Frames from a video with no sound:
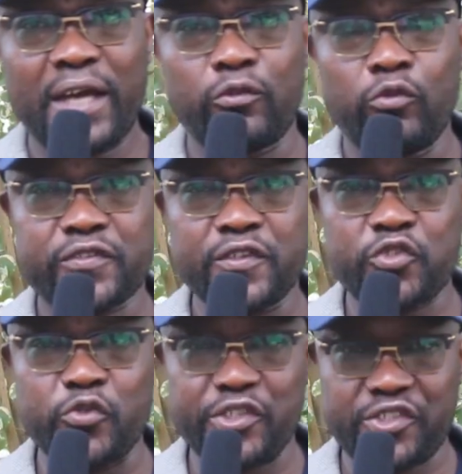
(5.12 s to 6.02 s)
That was the
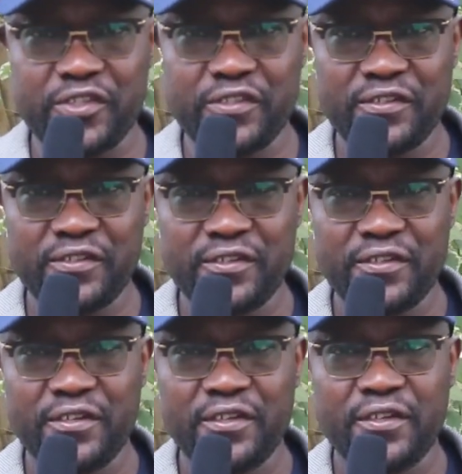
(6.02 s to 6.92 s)
situation
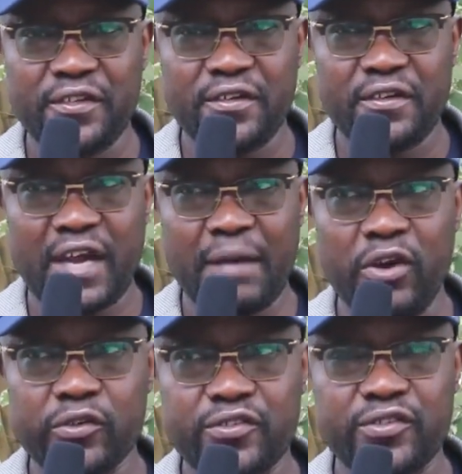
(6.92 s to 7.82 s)

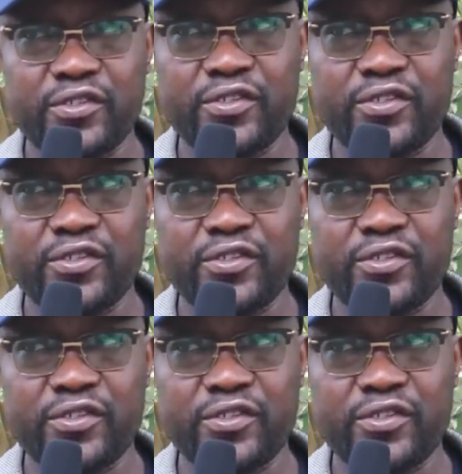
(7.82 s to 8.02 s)
about